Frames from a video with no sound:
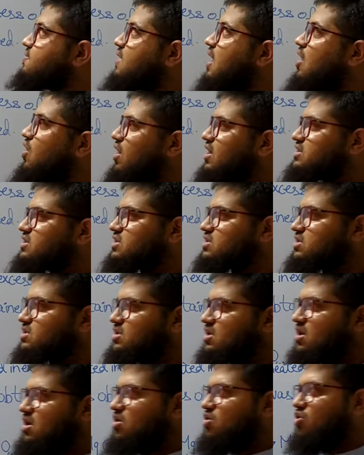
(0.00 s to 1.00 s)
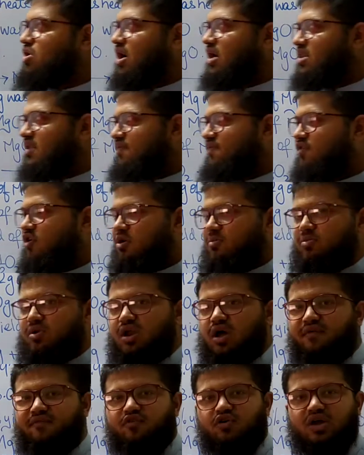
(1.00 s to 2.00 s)
Now let's look at the
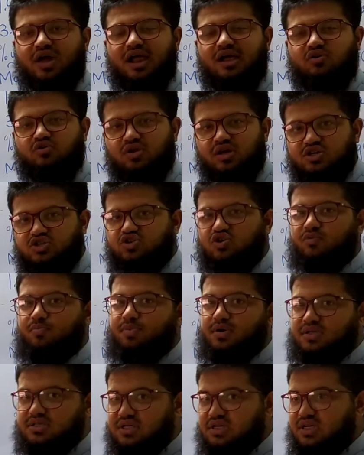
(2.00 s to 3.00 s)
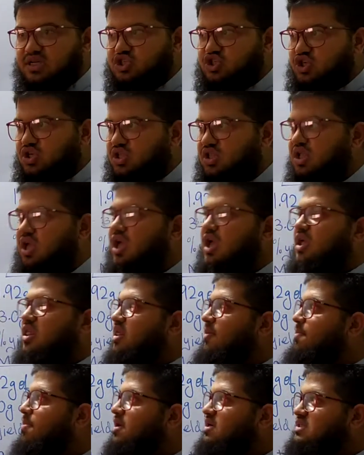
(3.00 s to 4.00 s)
formula for calculation of percentage yield.
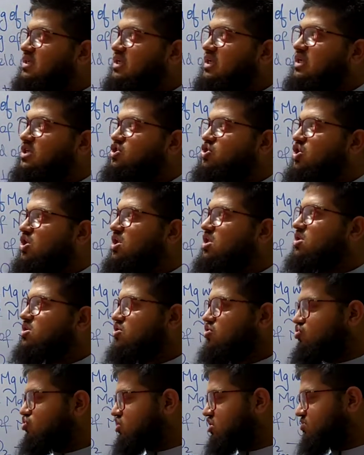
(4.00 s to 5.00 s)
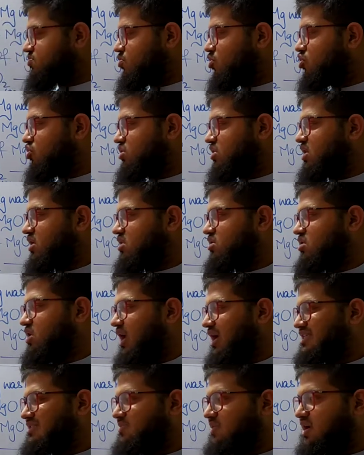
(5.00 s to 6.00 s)
The percentage yield uses both the
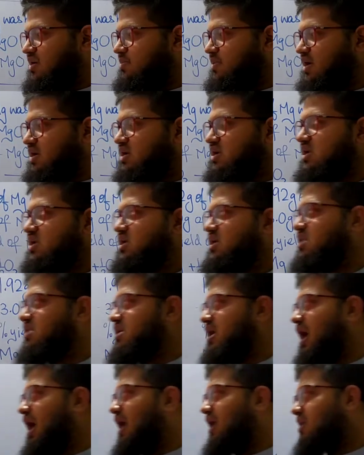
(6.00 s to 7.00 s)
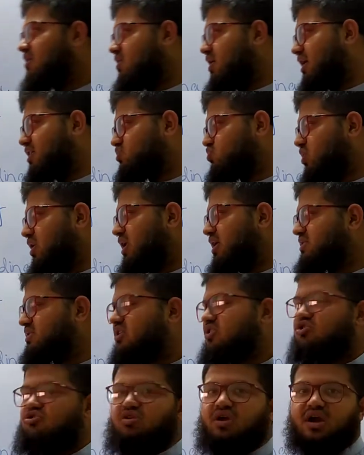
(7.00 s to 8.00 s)
experimental yield and as well as
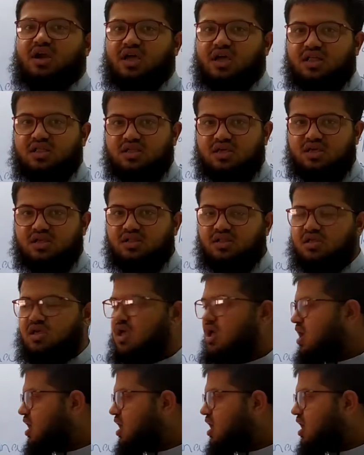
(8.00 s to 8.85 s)
the theoretical yield